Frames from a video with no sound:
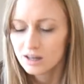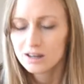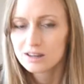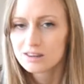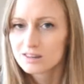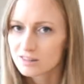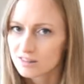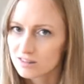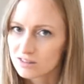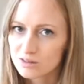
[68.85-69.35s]

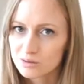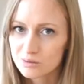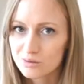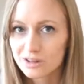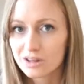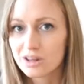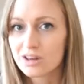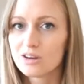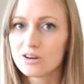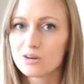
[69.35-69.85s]
this is a
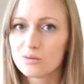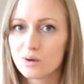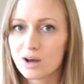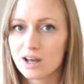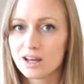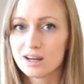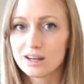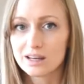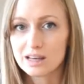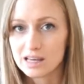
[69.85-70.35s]
really good
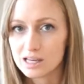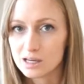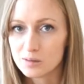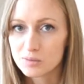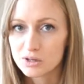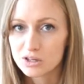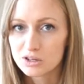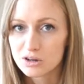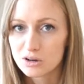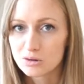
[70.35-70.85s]
way to keep
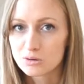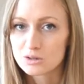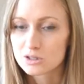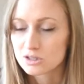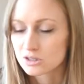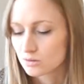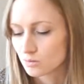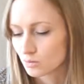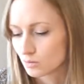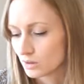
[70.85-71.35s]
your
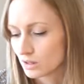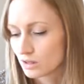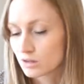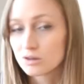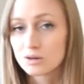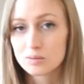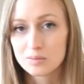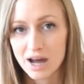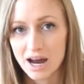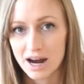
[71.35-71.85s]
notes with
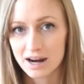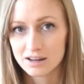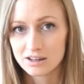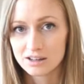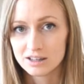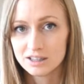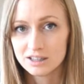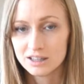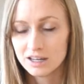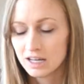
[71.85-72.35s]
your
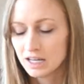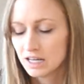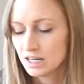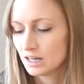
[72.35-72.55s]
pattern,